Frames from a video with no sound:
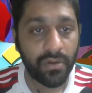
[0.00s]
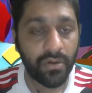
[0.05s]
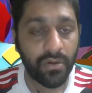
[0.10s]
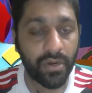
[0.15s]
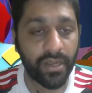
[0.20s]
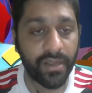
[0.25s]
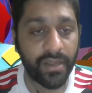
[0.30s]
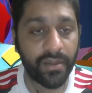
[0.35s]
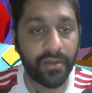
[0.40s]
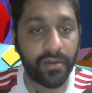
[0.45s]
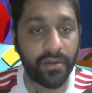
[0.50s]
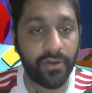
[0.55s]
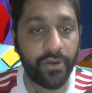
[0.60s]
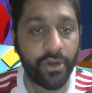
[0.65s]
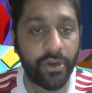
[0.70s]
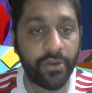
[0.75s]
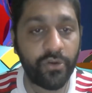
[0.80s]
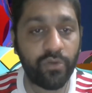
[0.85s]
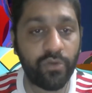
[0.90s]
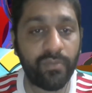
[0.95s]
Okay,
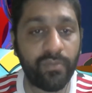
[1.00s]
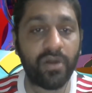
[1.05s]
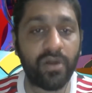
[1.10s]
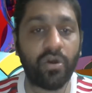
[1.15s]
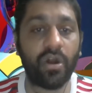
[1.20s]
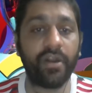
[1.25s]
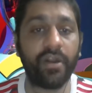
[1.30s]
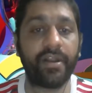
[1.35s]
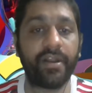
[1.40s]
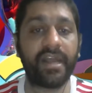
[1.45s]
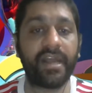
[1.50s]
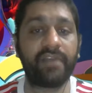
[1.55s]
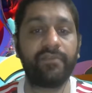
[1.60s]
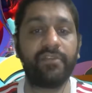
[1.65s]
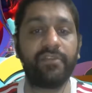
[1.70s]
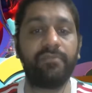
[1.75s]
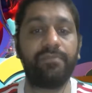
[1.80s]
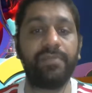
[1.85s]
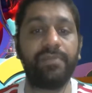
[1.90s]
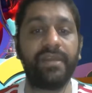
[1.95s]
Donnarumma contract
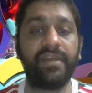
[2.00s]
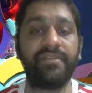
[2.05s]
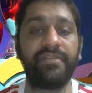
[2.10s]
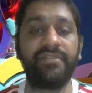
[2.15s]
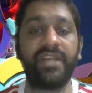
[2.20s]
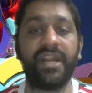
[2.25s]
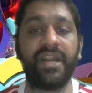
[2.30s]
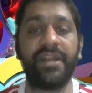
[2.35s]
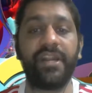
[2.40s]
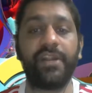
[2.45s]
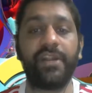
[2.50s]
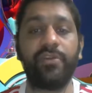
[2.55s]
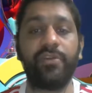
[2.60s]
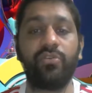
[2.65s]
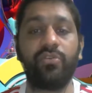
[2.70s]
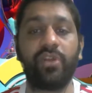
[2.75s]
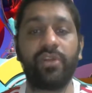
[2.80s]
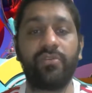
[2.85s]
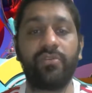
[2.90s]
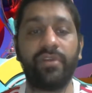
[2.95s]
with PSG until
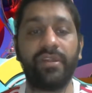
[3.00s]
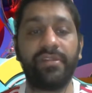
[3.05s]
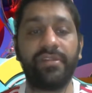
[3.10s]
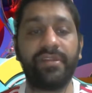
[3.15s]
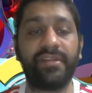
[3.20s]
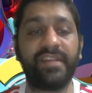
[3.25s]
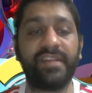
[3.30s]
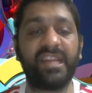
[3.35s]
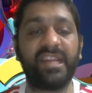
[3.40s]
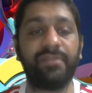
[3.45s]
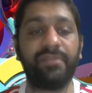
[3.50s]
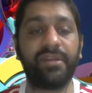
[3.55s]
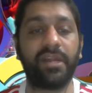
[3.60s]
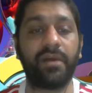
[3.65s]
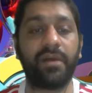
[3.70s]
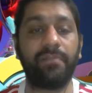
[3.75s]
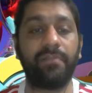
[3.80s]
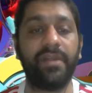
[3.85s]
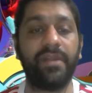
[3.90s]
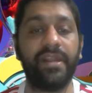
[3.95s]
2026 has been
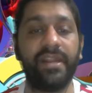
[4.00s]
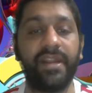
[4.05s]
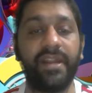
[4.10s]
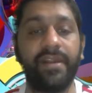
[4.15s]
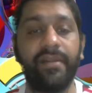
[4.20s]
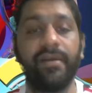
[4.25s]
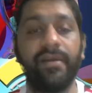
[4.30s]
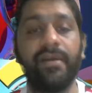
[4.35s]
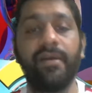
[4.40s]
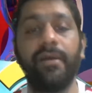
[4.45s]
completed.